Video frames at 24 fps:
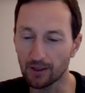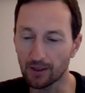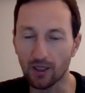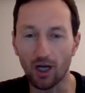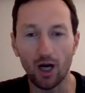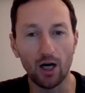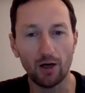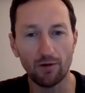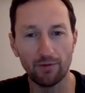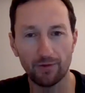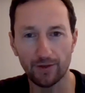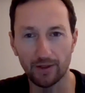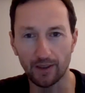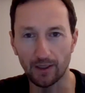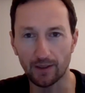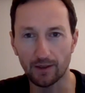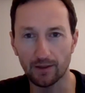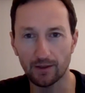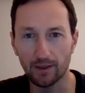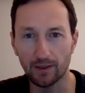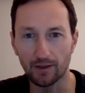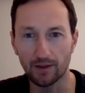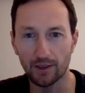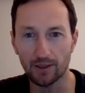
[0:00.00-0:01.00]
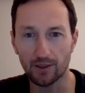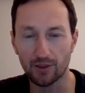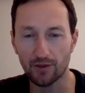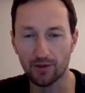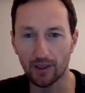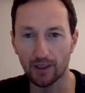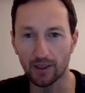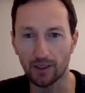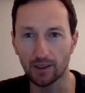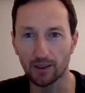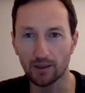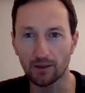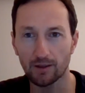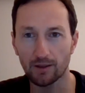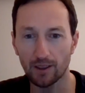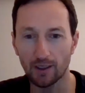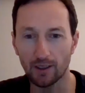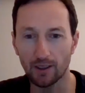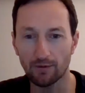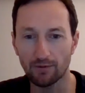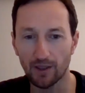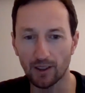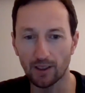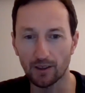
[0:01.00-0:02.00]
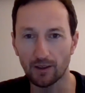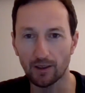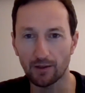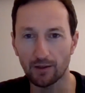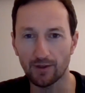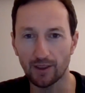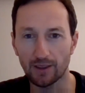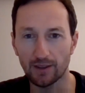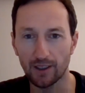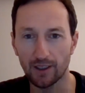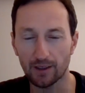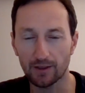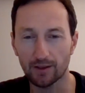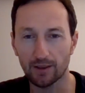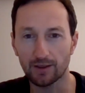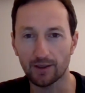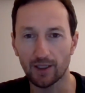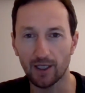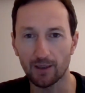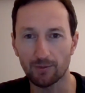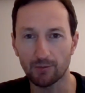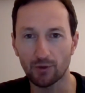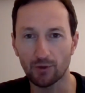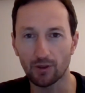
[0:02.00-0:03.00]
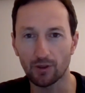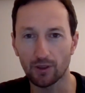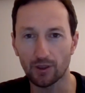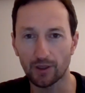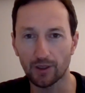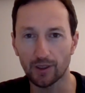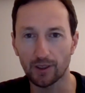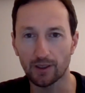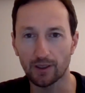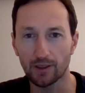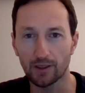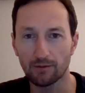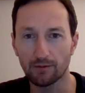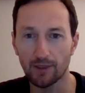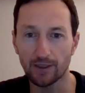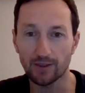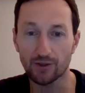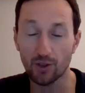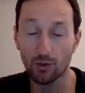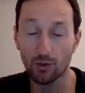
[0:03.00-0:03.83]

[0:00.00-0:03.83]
confident in their trading if they take their time to learn it. And